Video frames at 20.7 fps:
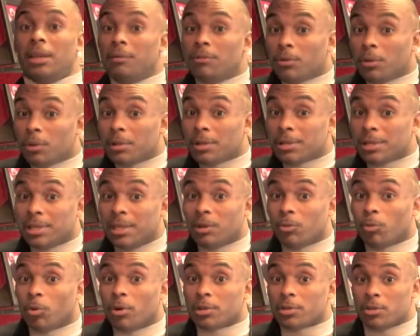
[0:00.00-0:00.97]
even though this
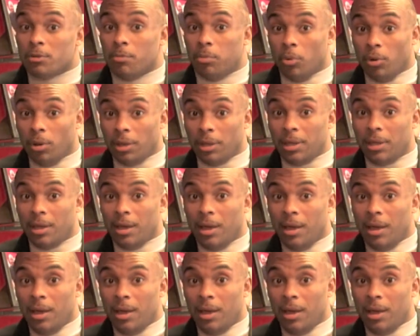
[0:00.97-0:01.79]
kid was the bully,